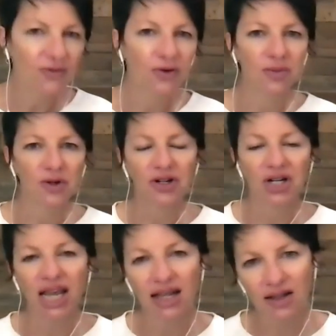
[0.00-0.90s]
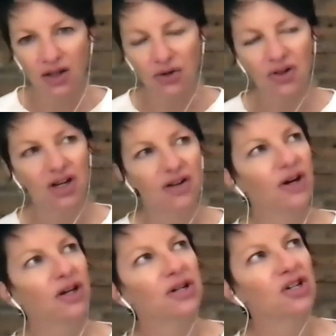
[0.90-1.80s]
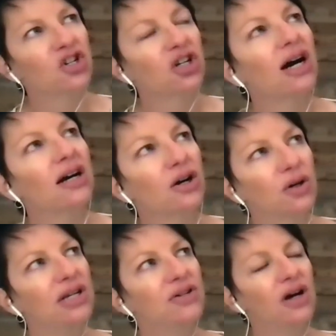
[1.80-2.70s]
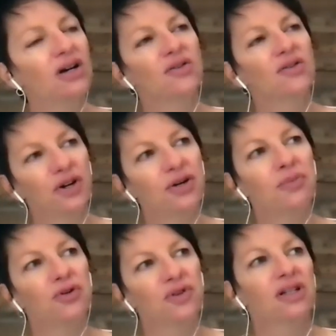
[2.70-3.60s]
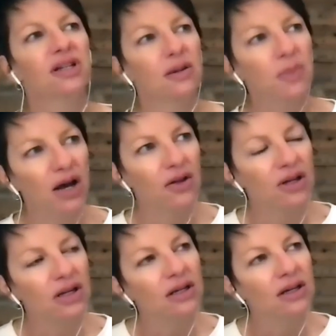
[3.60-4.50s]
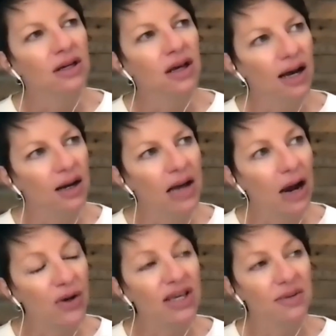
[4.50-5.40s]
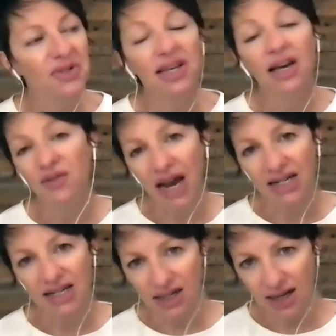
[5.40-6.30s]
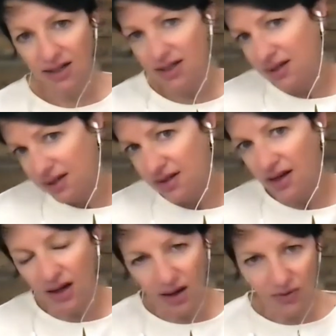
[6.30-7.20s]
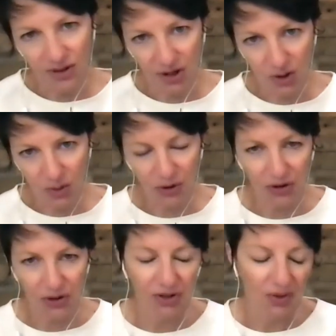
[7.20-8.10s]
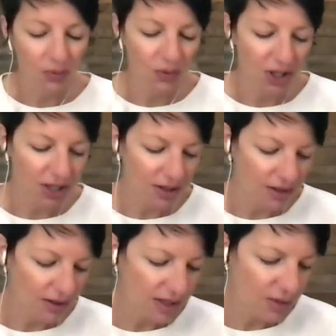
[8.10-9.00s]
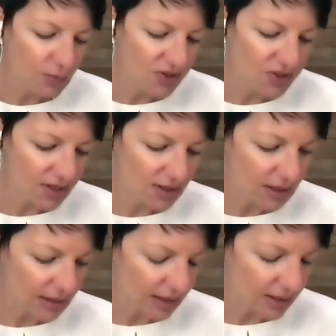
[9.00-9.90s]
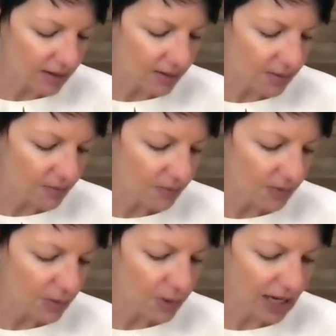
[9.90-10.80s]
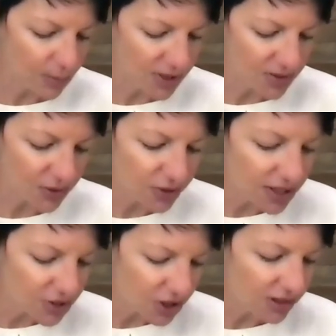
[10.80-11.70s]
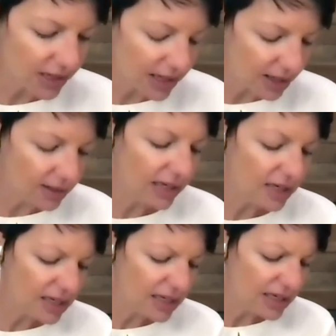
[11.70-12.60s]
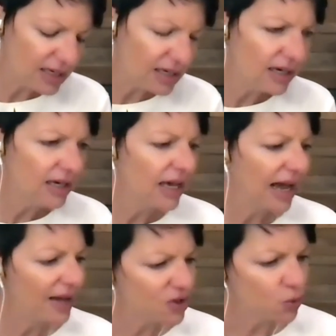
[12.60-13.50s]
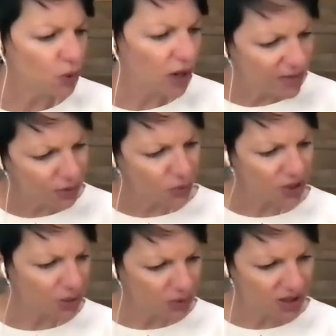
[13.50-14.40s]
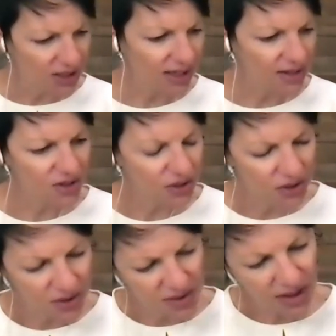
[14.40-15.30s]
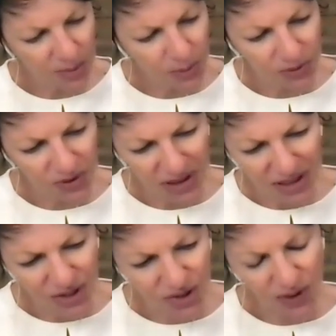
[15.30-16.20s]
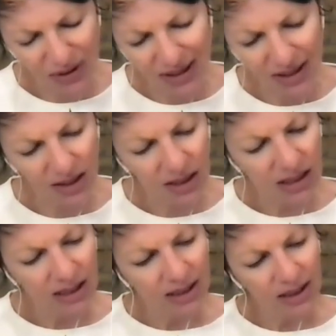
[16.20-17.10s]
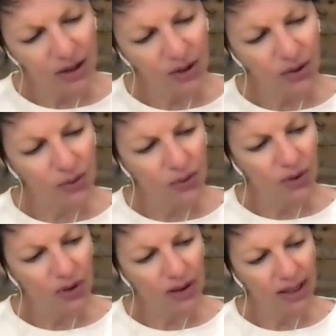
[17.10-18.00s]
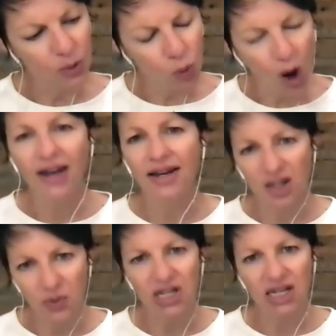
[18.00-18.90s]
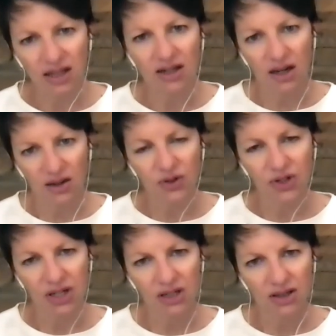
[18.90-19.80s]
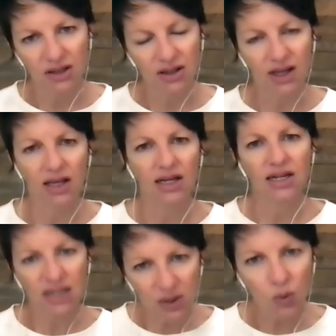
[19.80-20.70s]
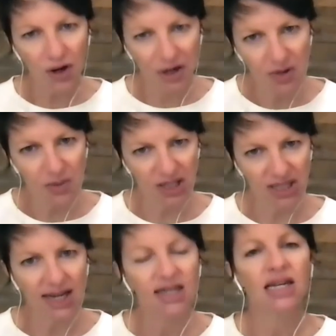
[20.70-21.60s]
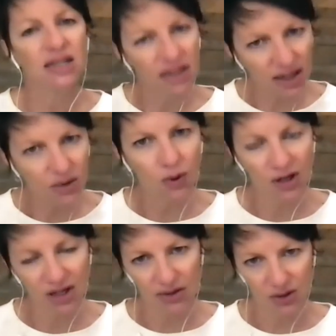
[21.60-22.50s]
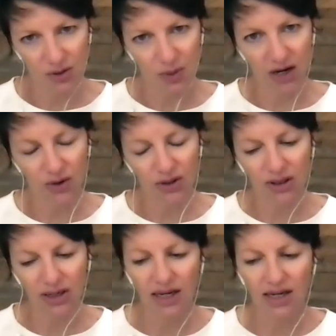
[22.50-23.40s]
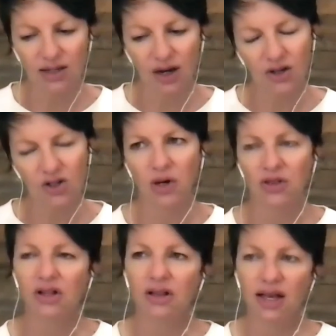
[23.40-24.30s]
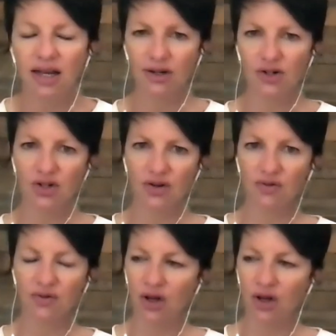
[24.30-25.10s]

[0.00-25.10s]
former gang leader that i followed in chicago he talks very movingly about uh, how he himself acted as a conflict entrepreneur when he was in uh, the Black P. Stone Nation gang. And he had this rivalry with the gangster disciples. And he just felt like, you know, he wanted to be in the conflict mm. and he did want to humiliate and he did want to exert power. And he talks about the layers of